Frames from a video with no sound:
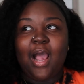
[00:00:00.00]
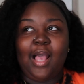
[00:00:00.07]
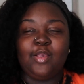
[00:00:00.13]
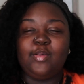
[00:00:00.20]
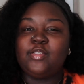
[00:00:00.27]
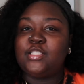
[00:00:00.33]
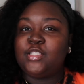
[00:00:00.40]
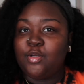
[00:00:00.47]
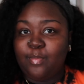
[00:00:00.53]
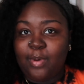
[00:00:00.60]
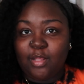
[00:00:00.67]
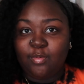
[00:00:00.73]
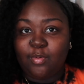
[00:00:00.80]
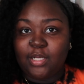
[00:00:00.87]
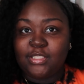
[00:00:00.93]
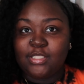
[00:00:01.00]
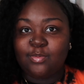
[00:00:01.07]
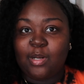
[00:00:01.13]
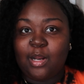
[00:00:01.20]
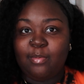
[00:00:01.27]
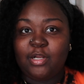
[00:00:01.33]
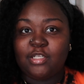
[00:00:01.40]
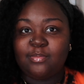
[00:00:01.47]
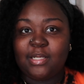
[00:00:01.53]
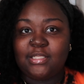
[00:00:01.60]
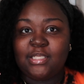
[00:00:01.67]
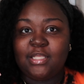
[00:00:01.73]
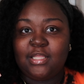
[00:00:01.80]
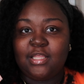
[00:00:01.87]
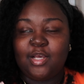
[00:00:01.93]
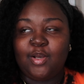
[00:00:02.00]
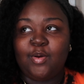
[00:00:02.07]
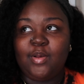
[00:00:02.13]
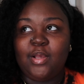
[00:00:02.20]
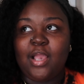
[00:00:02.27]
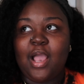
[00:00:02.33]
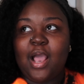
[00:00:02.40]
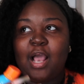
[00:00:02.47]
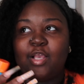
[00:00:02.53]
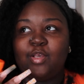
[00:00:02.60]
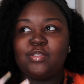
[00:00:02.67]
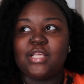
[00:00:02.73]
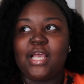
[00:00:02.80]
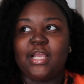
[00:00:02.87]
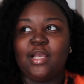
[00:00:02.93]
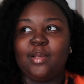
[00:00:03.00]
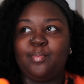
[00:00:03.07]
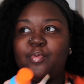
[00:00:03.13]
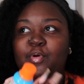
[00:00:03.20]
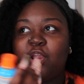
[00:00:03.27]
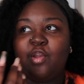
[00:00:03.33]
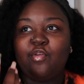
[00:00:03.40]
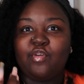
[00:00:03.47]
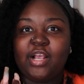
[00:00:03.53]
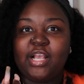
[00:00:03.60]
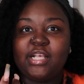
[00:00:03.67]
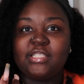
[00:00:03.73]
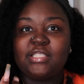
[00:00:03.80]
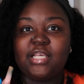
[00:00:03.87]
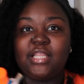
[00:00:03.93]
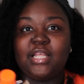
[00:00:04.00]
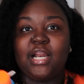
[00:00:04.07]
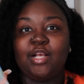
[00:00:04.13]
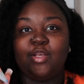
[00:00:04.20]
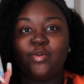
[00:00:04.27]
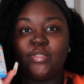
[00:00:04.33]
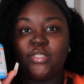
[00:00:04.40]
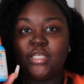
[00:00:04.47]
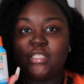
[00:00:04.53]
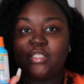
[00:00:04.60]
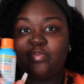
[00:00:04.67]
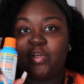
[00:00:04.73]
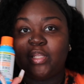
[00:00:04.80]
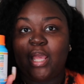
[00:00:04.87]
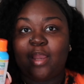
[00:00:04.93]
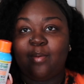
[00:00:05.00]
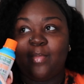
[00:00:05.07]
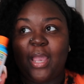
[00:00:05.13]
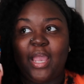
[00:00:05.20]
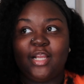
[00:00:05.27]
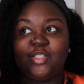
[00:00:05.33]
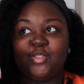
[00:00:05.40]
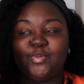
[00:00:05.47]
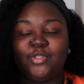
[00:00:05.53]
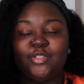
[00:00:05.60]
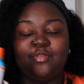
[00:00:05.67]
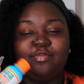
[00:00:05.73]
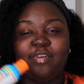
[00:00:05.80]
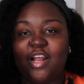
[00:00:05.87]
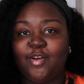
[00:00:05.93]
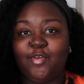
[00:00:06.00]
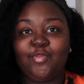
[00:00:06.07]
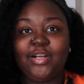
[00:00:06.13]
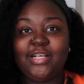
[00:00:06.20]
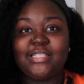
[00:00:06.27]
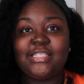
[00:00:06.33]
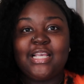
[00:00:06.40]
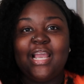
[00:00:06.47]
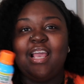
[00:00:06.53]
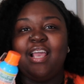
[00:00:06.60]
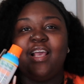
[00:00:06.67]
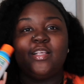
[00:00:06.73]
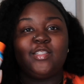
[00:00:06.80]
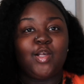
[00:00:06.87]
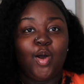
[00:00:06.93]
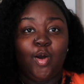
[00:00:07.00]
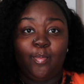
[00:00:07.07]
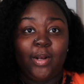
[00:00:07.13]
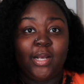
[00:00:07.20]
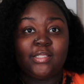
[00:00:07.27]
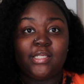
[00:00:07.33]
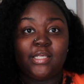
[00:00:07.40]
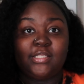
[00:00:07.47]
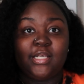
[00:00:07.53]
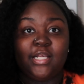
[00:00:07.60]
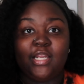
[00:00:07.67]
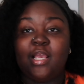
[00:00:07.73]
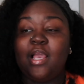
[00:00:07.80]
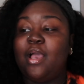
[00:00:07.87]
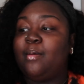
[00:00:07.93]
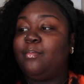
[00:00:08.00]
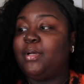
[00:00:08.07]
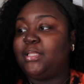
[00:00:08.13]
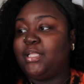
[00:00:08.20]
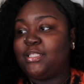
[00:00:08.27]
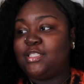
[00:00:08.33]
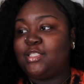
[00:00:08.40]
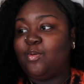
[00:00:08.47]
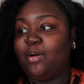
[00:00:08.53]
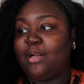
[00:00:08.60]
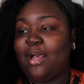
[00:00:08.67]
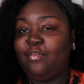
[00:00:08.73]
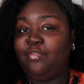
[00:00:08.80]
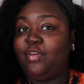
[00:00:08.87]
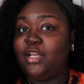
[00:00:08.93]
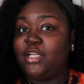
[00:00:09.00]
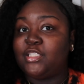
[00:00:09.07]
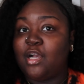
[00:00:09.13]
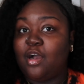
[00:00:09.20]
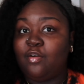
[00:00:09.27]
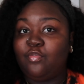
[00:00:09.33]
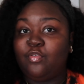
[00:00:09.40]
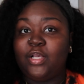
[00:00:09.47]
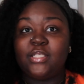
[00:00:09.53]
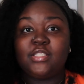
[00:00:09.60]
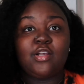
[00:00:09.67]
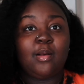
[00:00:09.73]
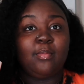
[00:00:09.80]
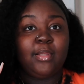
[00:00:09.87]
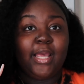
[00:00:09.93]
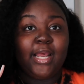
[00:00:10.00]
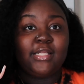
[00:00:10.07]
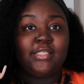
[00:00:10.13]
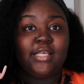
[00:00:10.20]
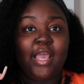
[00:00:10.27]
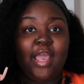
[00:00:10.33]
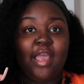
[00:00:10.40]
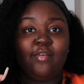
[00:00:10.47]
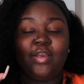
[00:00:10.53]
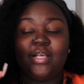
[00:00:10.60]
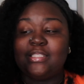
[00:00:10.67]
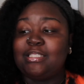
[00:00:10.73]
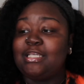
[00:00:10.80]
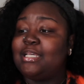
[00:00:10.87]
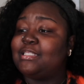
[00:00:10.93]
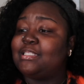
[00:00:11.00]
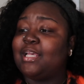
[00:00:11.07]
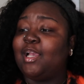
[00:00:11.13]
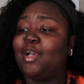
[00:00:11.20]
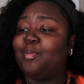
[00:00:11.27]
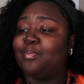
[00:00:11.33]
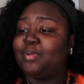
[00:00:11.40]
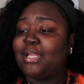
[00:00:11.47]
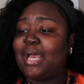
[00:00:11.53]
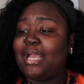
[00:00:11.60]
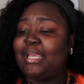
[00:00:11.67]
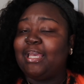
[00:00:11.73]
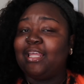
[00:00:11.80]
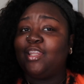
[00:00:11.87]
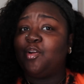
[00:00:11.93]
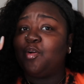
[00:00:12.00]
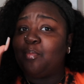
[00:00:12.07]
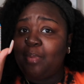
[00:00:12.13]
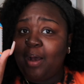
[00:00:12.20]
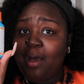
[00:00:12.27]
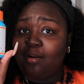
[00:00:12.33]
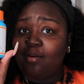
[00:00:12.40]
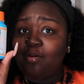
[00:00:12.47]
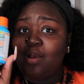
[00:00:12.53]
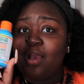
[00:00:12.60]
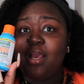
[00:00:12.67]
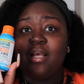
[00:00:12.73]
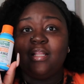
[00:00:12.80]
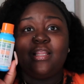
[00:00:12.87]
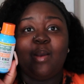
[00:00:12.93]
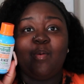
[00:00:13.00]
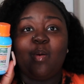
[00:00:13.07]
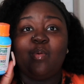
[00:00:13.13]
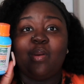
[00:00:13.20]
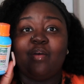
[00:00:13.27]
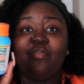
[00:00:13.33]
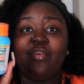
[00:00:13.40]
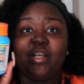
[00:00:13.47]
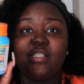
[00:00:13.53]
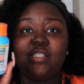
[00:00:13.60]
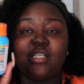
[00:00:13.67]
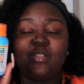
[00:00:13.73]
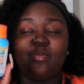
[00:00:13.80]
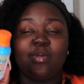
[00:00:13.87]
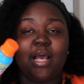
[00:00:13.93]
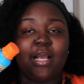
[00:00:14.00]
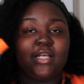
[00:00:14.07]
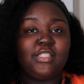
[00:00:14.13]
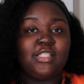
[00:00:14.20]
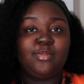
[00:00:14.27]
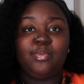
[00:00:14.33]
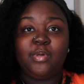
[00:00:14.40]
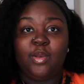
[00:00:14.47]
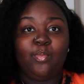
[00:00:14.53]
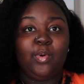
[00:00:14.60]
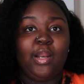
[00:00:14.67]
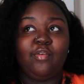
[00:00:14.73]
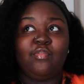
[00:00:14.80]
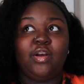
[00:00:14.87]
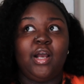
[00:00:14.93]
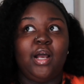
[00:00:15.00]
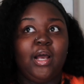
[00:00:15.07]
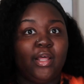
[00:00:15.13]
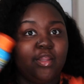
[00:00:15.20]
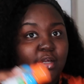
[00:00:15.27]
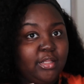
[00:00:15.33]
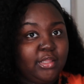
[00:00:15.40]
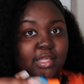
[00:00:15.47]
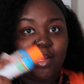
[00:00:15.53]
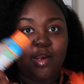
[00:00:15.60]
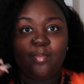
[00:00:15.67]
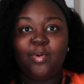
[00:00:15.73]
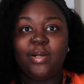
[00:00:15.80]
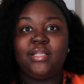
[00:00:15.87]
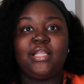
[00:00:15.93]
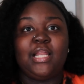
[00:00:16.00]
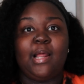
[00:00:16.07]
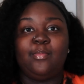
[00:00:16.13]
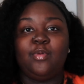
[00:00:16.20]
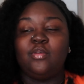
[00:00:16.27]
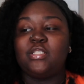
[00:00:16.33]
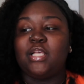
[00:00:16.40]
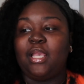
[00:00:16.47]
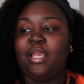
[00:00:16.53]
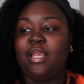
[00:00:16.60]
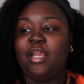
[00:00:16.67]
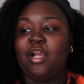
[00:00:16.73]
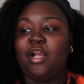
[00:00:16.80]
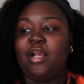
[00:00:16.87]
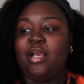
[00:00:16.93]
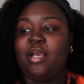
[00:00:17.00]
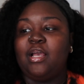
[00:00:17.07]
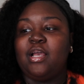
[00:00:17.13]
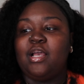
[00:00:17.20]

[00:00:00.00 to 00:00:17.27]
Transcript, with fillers: I use two mouthwashes when I brush my teeth though. I use like a pre-rinse and then I use this for like my actual final rinse. It's a whole process, honey. But this is the one I finish off with. So I'm glad to have a TSA compliant little bottle. That way when I finish this one, I can just put whatever other TheraBreath that I'm using in here.